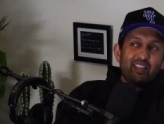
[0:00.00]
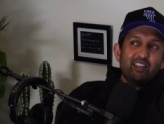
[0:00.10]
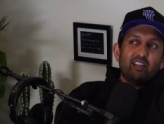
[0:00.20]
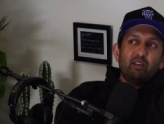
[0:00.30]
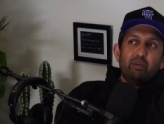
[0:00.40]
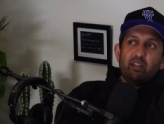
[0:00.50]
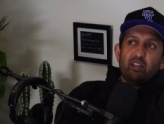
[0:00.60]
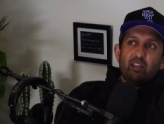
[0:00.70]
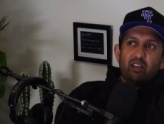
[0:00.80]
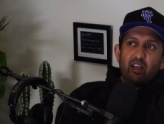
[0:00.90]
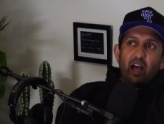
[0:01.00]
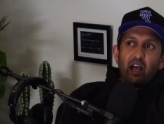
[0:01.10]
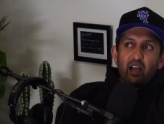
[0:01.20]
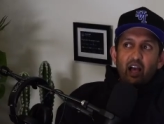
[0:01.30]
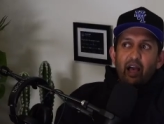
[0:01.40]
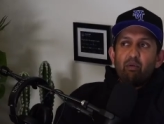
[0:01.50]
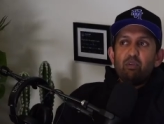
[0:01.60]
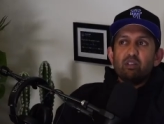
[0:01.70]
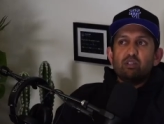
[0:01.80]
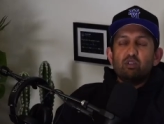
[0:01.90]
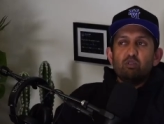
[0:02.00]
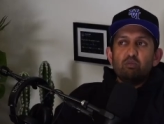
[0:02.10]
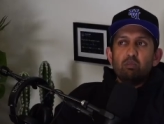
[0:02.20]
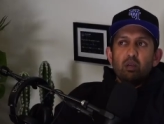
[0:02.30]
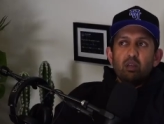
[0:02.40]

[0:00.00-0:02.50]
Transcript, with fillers: think, I mean, I I would assume,